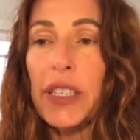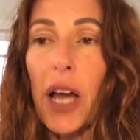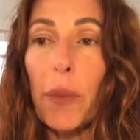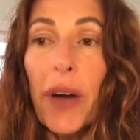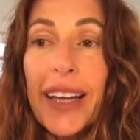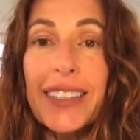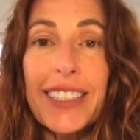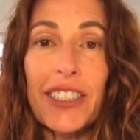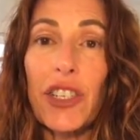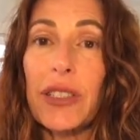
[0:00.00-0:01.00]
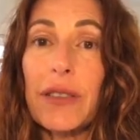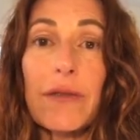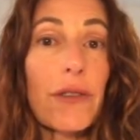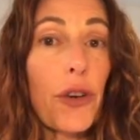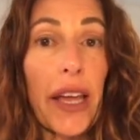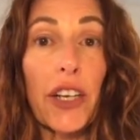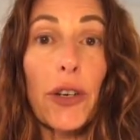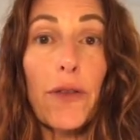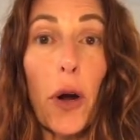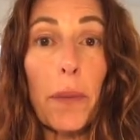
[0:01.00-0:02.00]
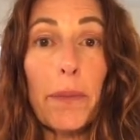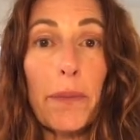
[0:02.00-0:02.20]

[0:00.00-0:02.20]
top right is just create a new form.